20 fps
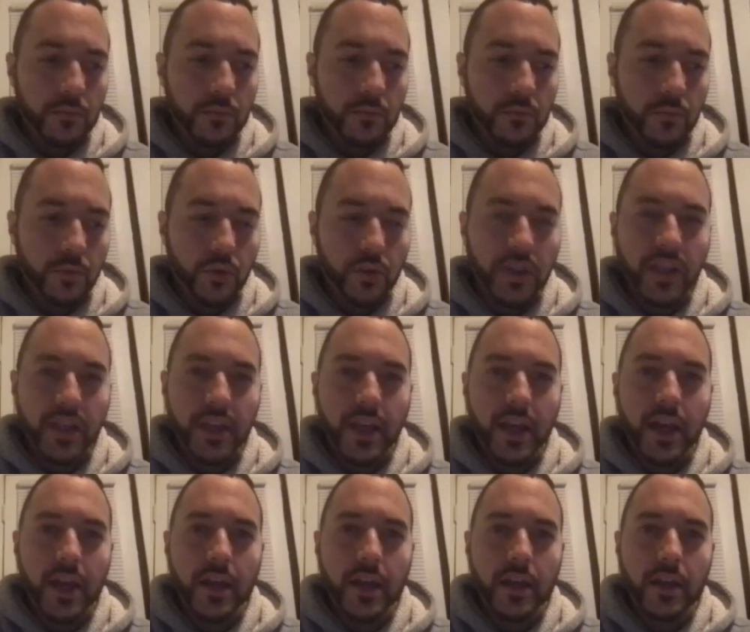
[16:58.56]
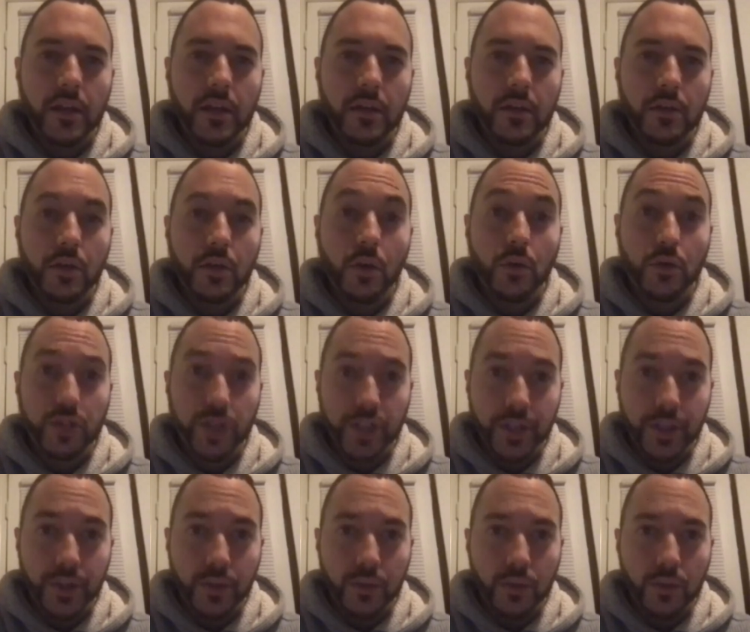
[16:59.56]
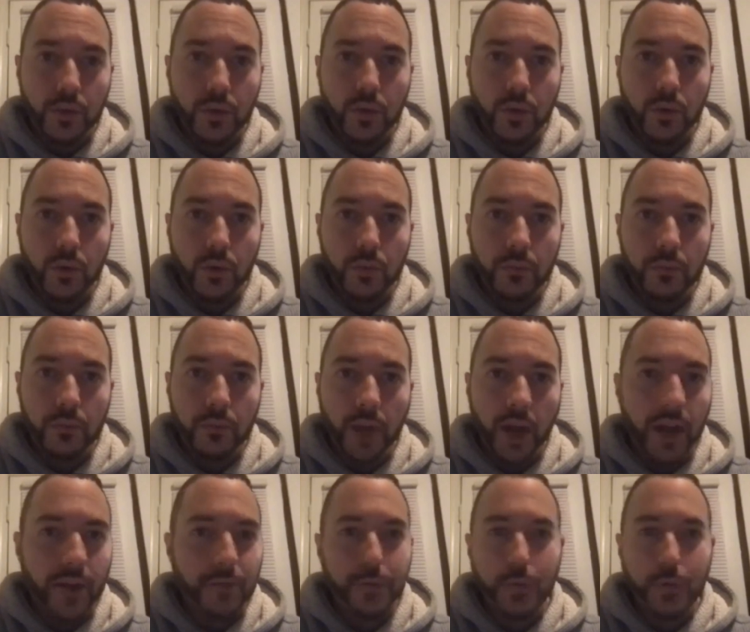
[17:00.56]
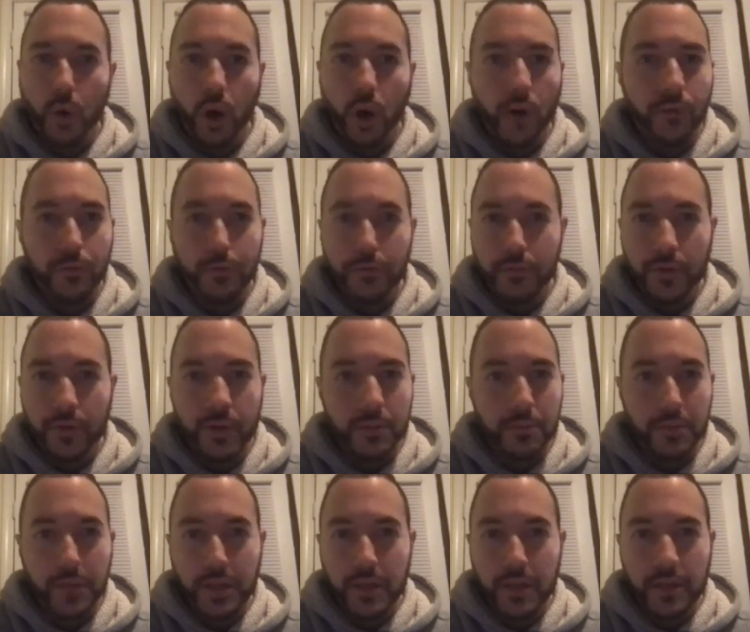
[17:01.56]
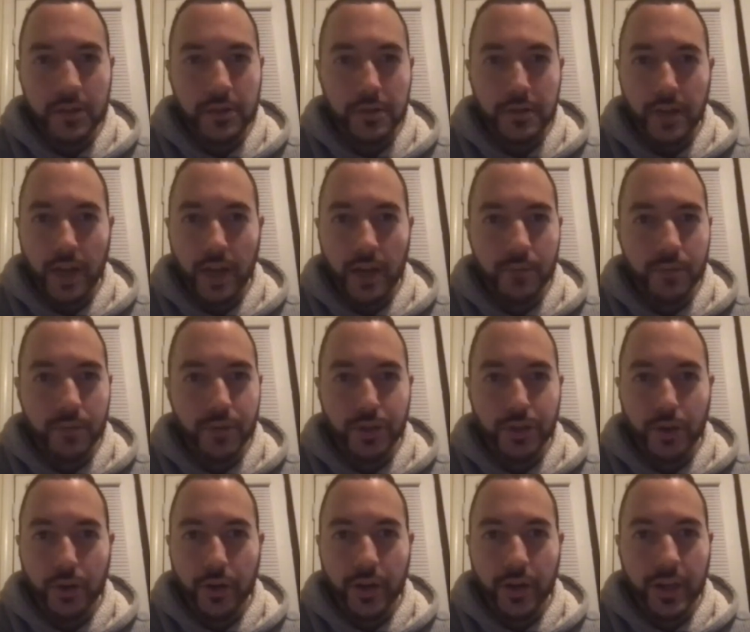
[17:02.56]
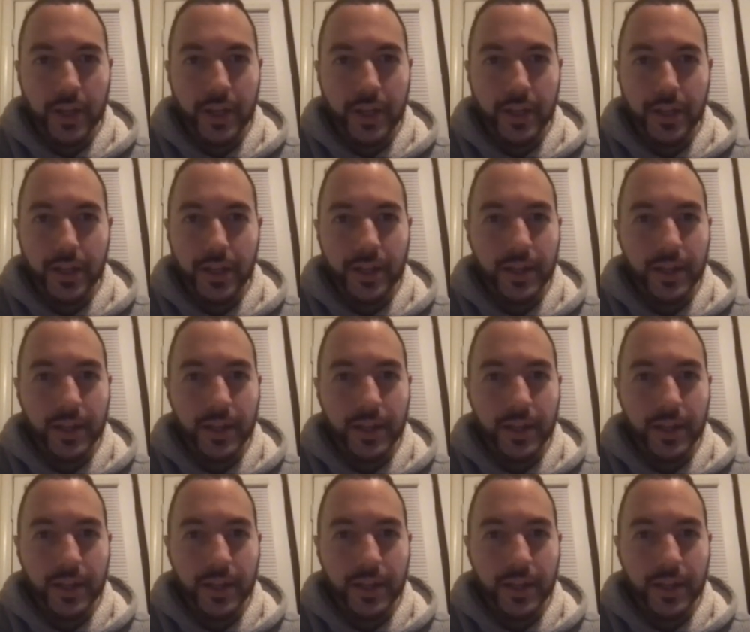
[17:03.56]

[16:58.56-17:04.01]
looking at Coach Eagle, who I feel awful for him because I'm sure he